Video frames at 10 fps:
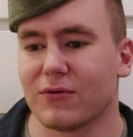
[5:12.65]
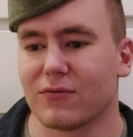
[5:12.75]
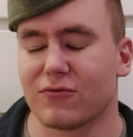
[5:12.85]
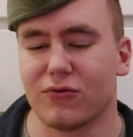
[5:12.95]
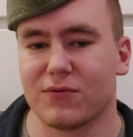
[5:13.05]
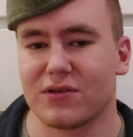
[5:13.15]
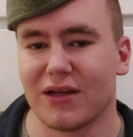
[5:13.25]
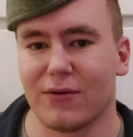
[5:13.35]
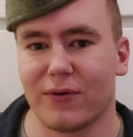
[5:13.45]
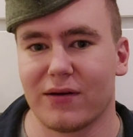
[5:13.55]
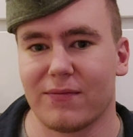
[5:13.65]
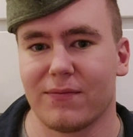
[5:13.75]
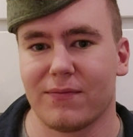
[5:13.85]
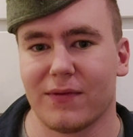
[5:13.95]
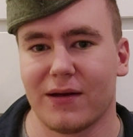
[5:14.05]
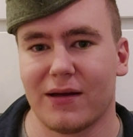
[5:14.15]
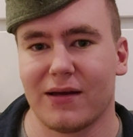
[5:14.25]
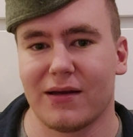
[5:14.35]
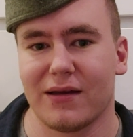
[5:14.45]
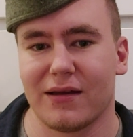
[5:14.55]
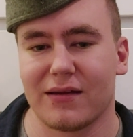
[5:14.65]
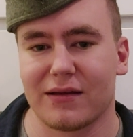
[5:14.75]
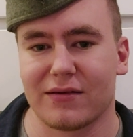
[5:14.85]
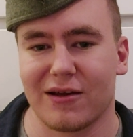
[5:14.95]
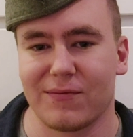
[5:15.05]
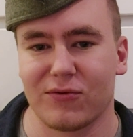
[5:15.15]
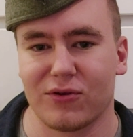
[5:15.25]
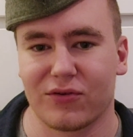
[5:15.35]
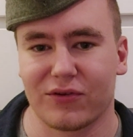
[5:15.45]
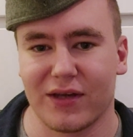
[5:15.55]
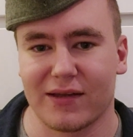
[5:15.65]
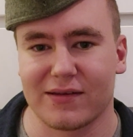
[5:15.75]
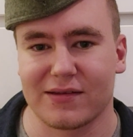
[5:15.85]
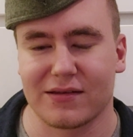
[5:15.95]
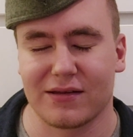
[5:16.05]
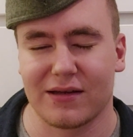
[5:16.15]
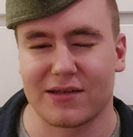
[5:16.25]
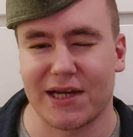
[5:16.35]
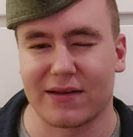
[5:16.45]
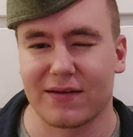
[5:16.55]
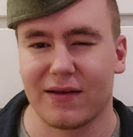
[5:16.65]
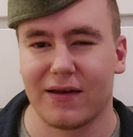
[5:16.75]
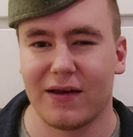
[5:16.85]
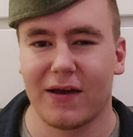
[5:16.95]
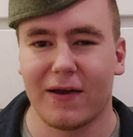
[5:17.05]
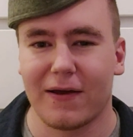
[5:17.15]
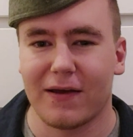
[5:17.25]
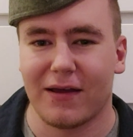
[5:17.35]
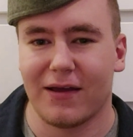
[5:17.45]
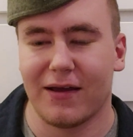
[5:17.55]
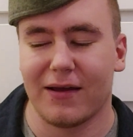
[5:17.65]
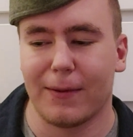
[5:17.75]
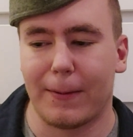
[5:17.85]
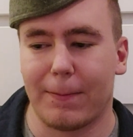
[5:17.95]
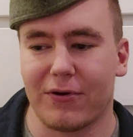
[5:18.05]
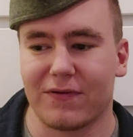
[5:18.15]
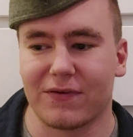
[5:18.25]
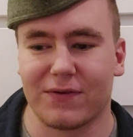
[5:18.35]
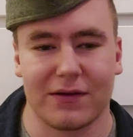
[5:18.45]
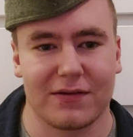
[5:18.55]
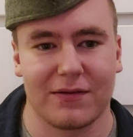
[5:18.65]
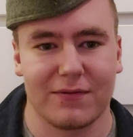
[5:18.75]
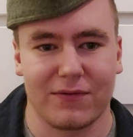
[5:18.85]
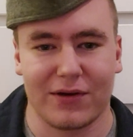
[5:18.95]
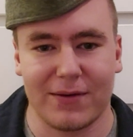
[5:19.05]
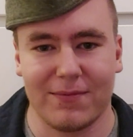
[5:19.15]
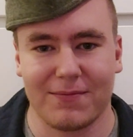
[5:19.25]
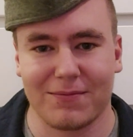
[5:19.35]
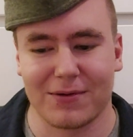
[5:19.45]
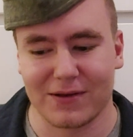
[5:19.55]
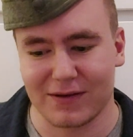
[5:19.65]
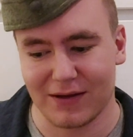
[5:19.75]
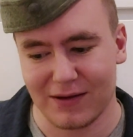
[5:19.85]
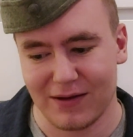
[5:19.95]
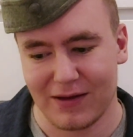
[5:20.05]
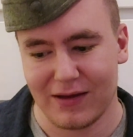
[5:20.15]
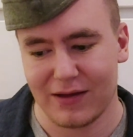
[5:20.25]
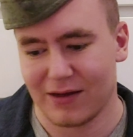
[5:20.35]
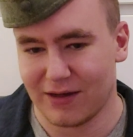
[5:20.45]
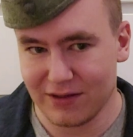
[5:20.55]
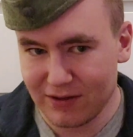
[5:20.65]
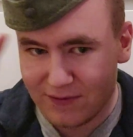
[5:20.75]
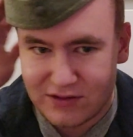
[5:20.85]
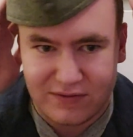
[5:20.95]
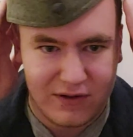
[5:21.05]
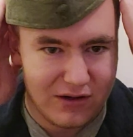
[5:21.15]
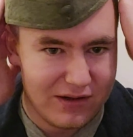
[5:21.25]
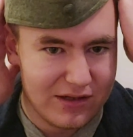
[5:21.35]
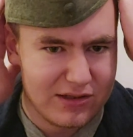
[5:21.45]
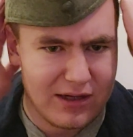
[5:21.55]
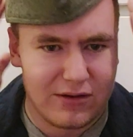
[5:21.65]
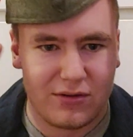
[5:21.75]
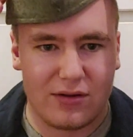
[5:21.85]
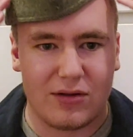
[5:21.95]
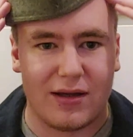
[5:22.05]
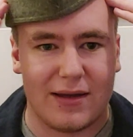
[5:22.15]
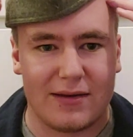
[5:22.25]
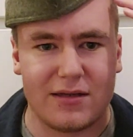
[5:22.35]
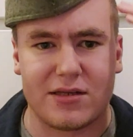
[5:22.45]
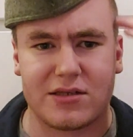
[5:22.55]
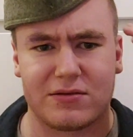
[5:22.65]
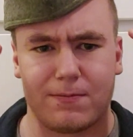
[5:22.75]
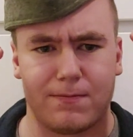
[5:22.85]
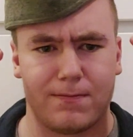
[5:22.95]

troops anywhere at that time to not get the exact perfect fit for them. But I think it fits fairly nicely. And this is